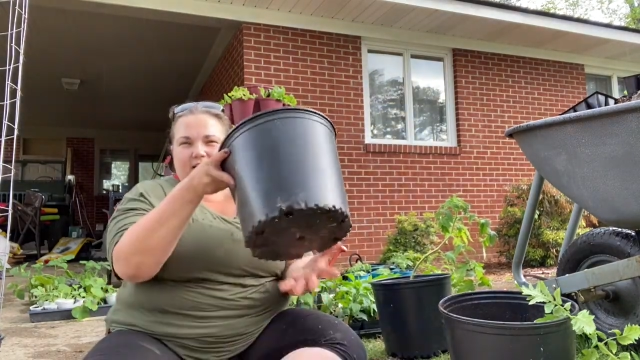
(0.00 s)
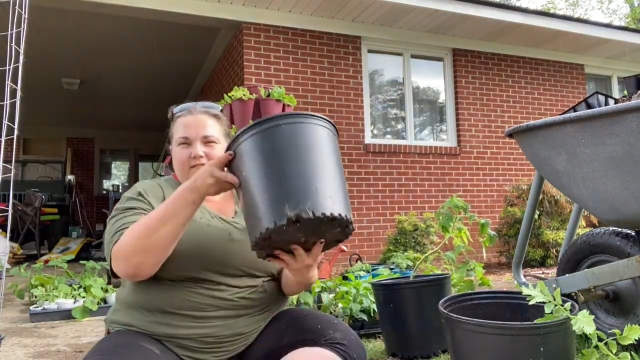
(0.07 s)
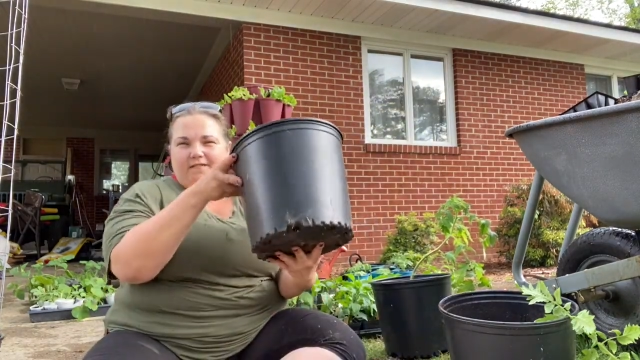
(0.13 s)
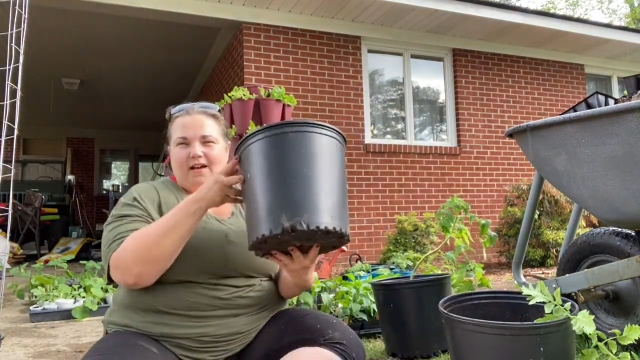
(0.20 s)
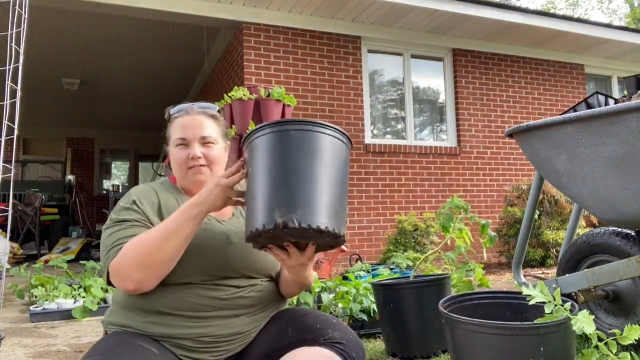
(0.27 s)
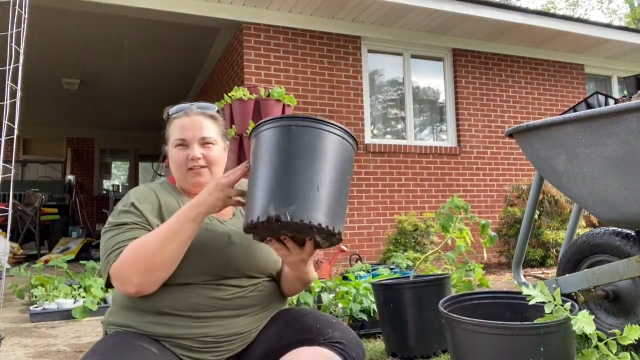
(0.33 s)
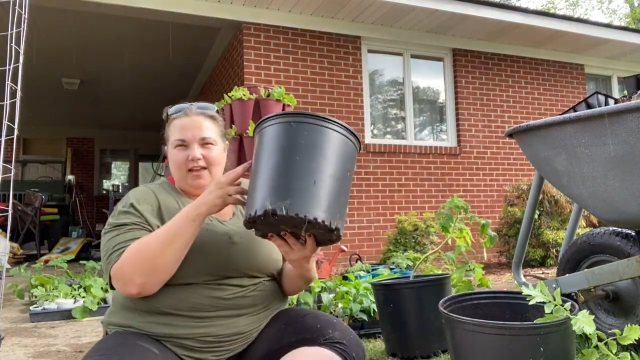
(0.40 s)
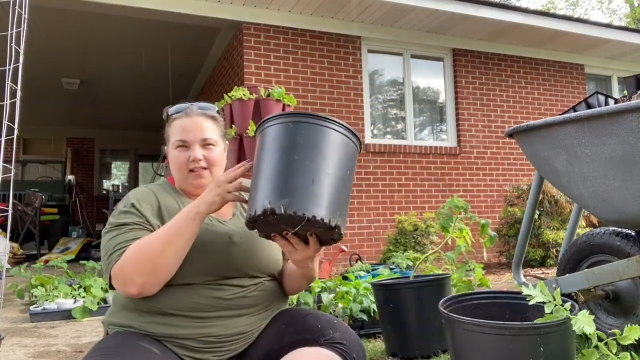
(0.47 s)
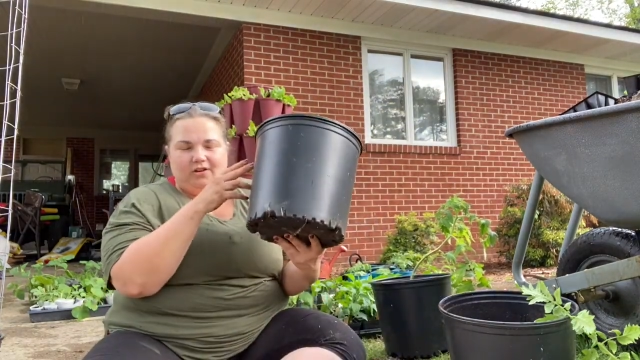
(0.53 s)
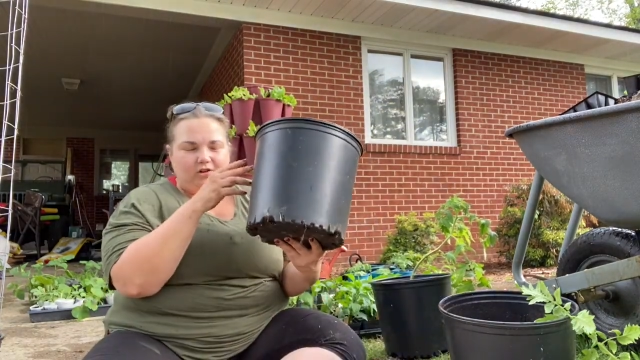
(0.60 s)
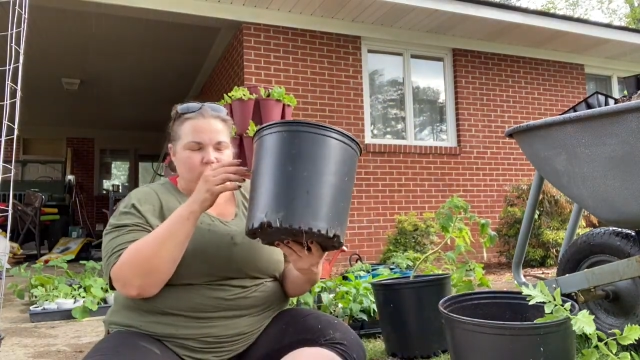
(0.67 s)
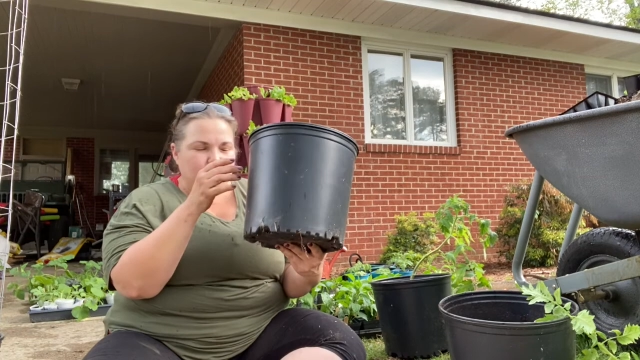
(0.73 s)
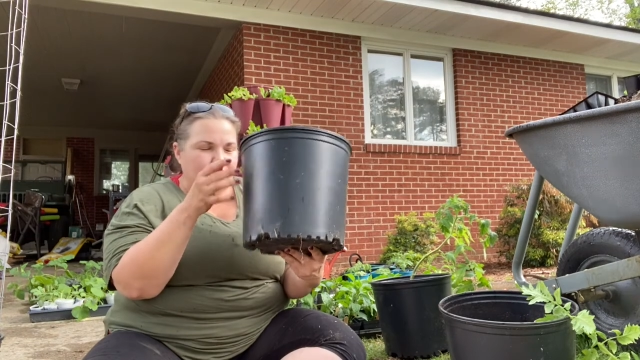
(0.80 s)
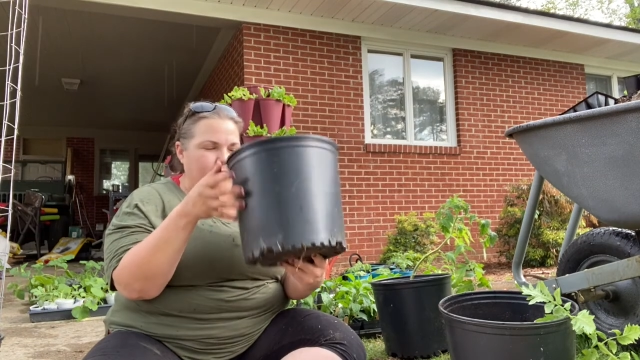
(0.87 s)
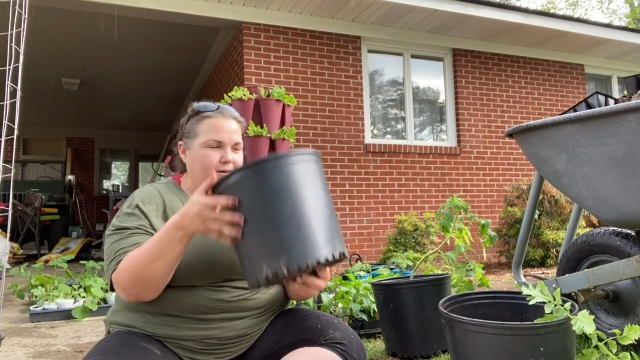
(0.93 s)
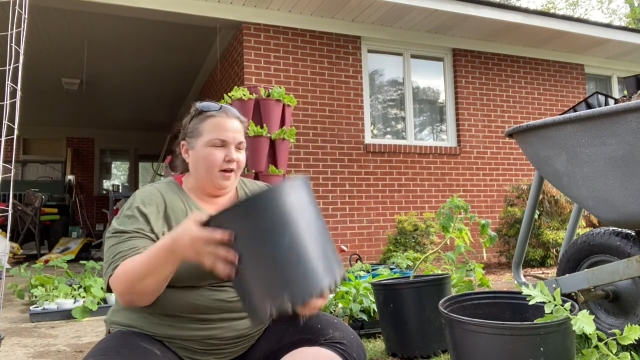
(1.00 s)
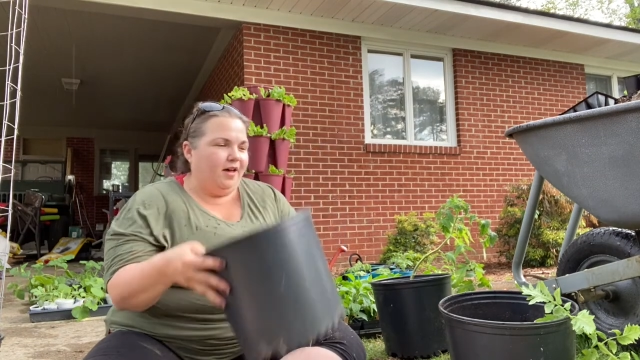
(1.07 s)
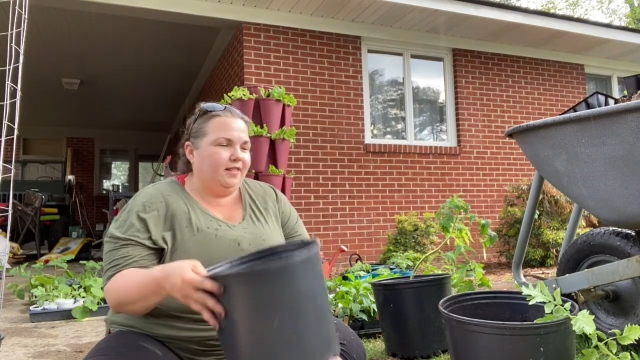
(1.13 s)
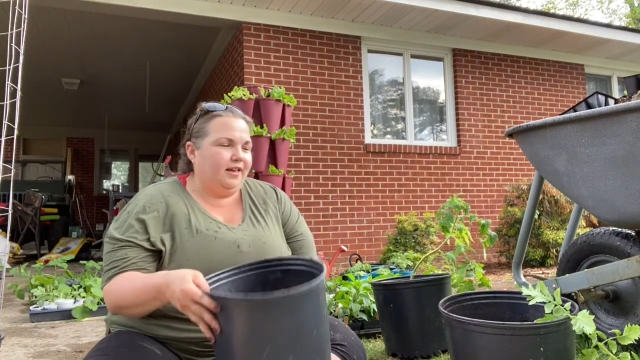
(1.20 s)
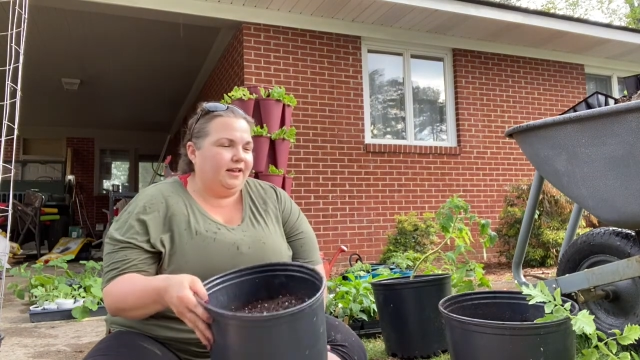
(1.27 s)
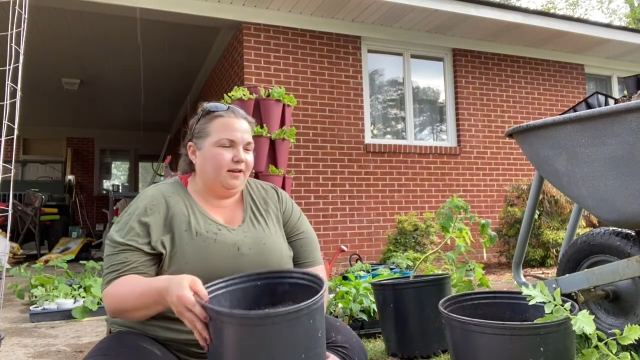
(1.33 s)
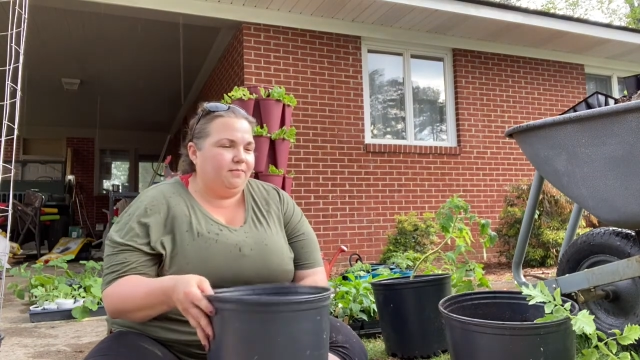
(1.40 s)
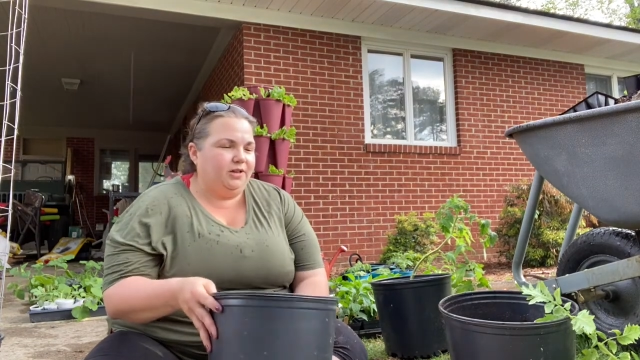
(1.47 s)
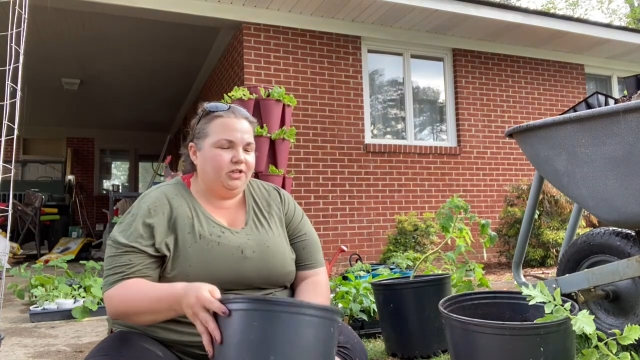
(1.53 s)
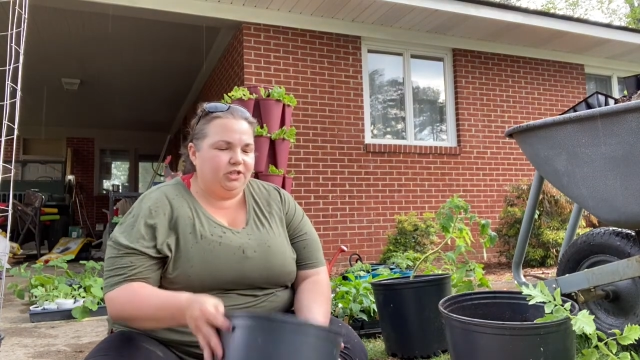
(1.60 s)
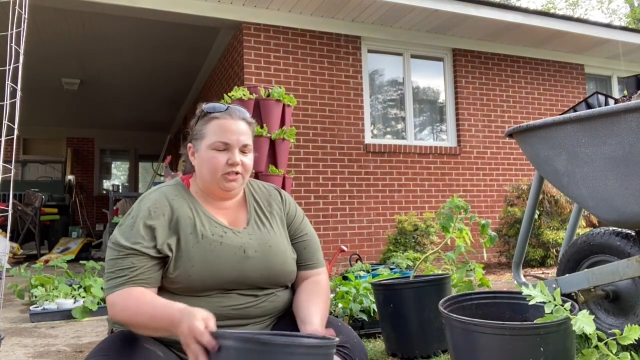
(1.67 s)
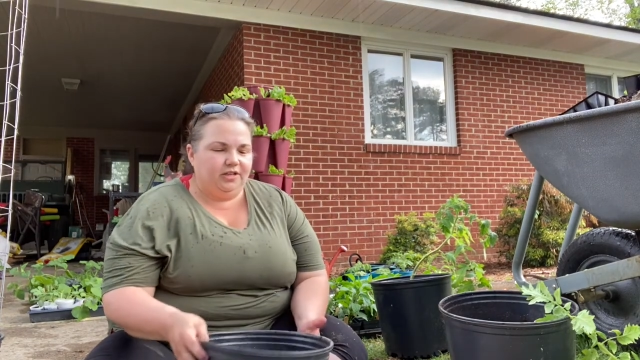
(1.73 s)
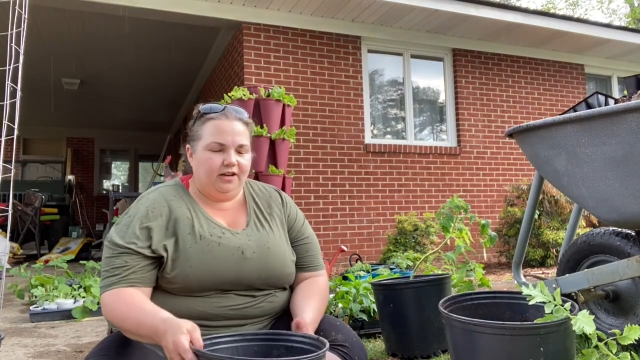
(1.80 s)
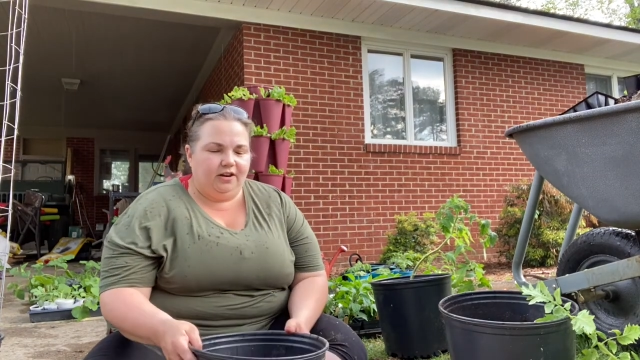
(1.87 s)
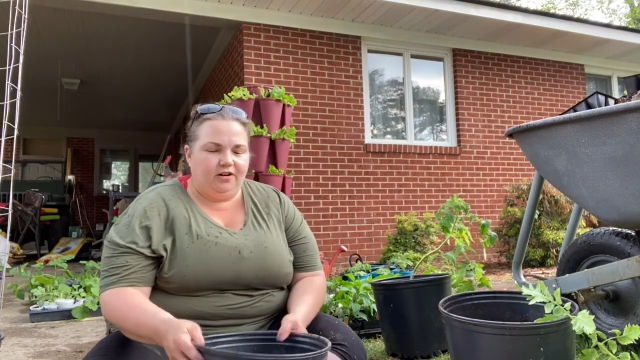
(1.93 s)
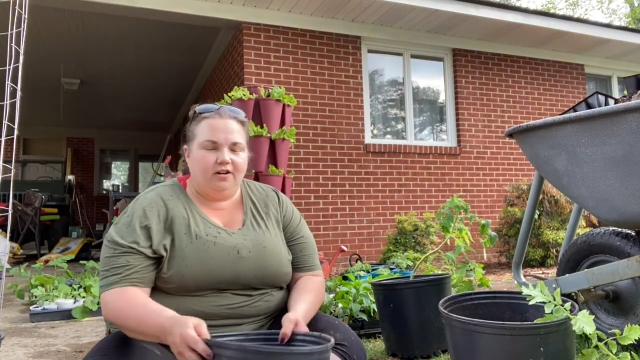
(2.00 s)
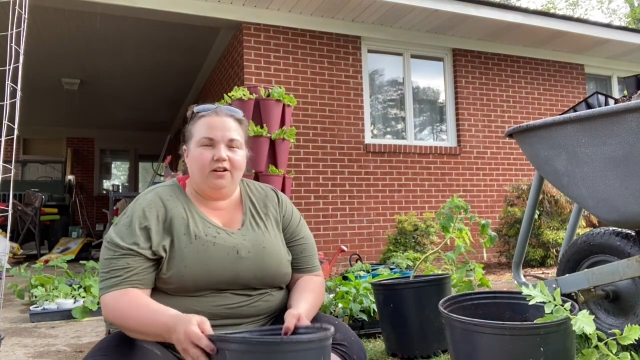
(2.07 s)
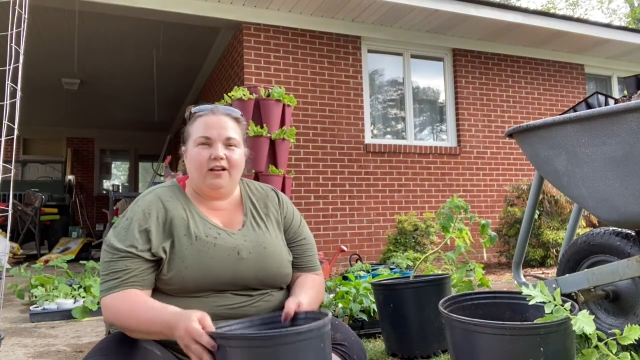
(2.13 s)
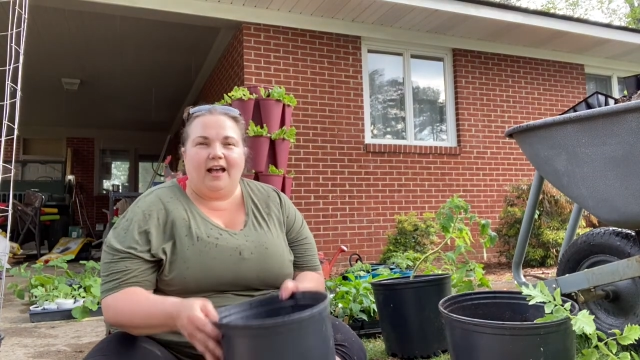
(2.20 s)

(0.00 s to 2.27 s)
five gallon nursery pot like I mentioned here.